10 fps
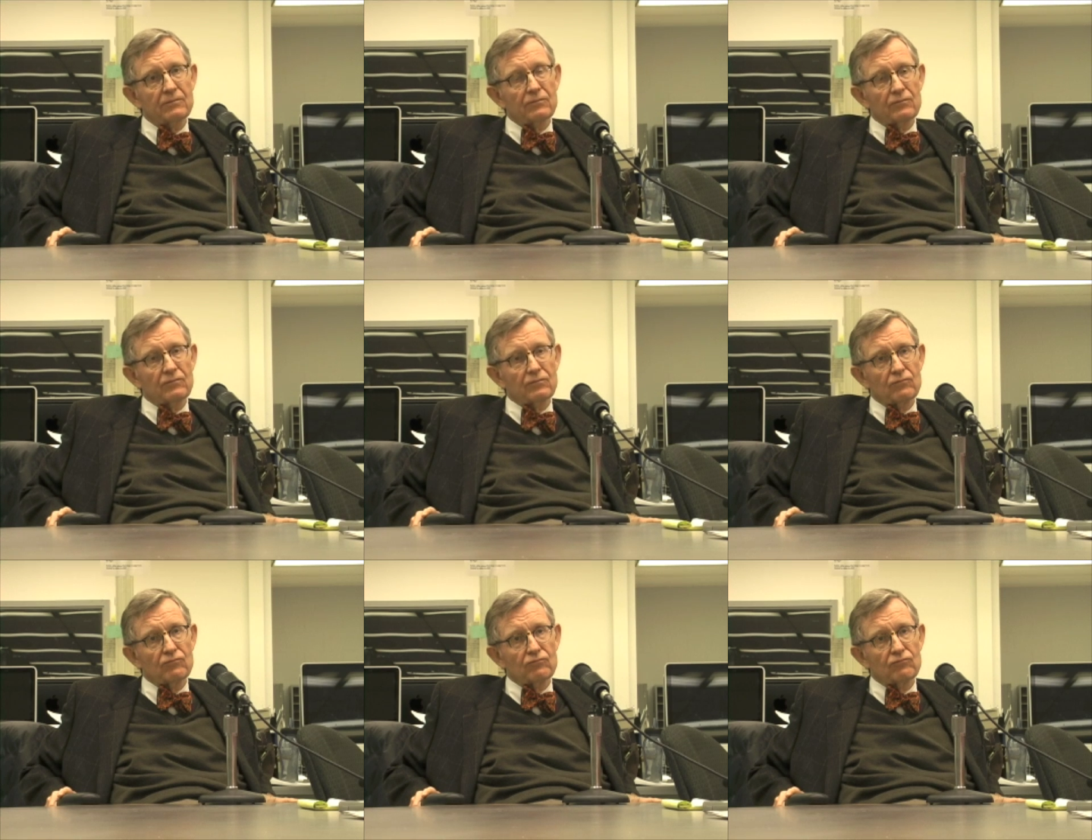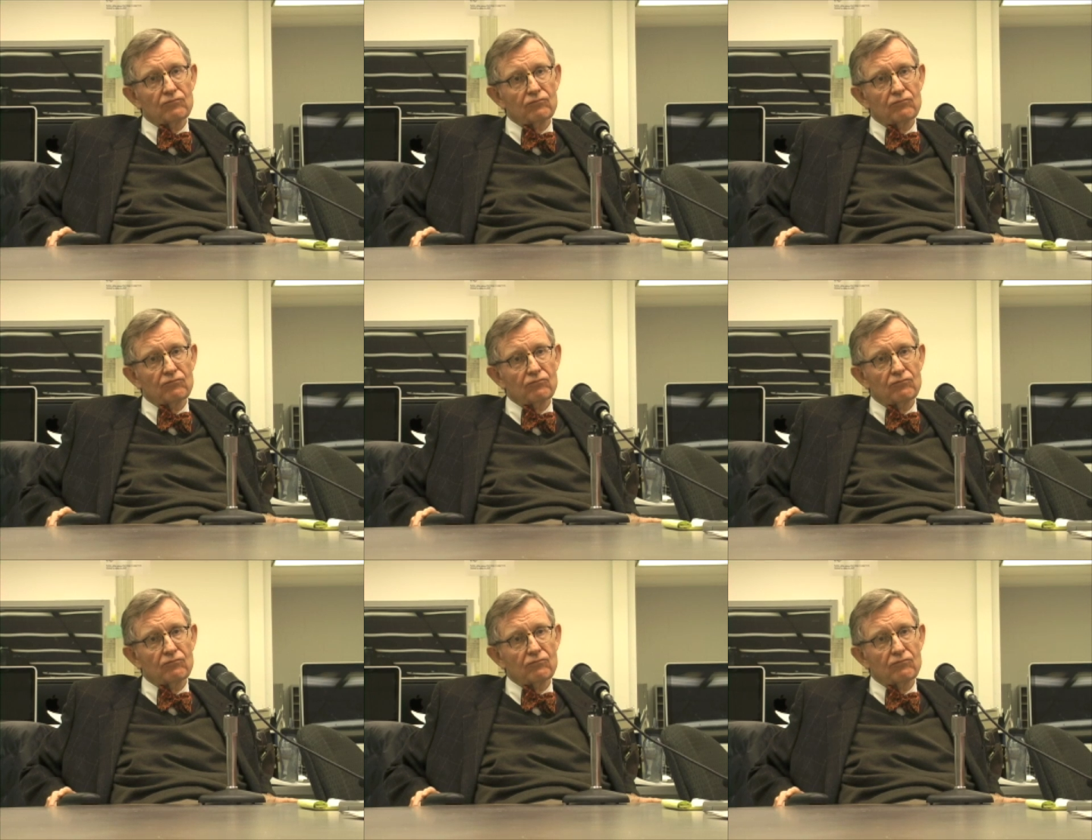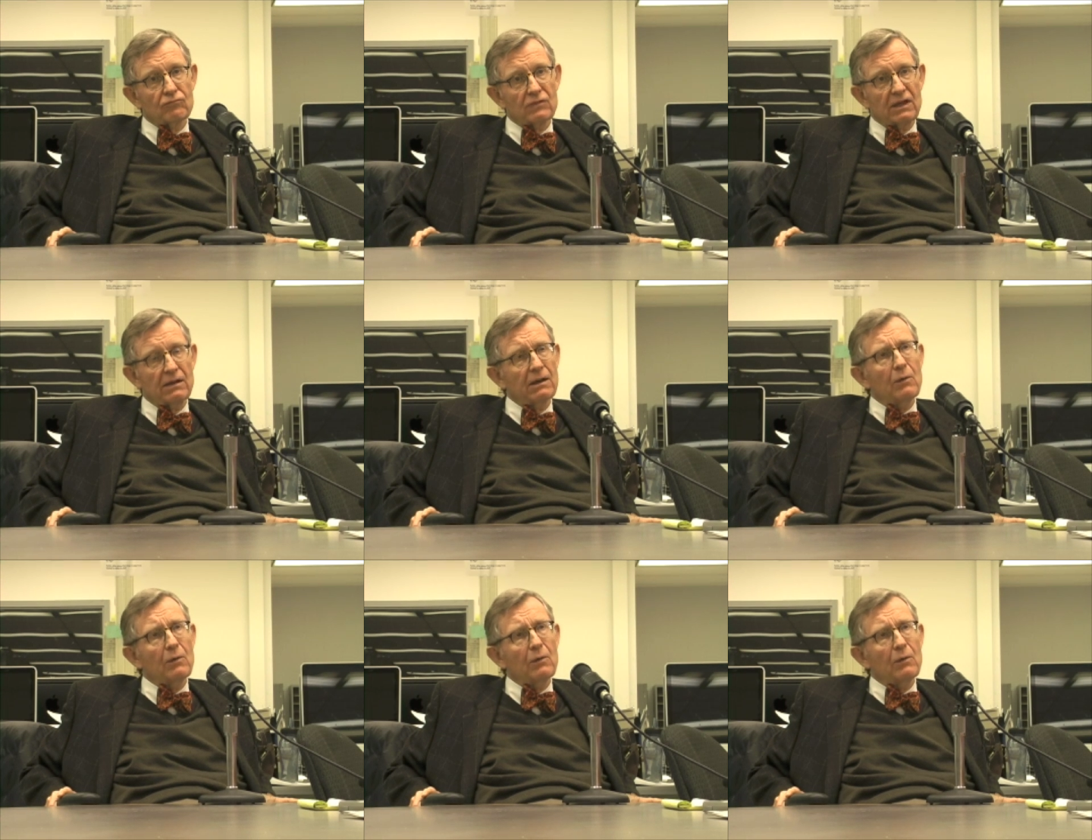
So we'll stick with Ticketmaster. Yeah.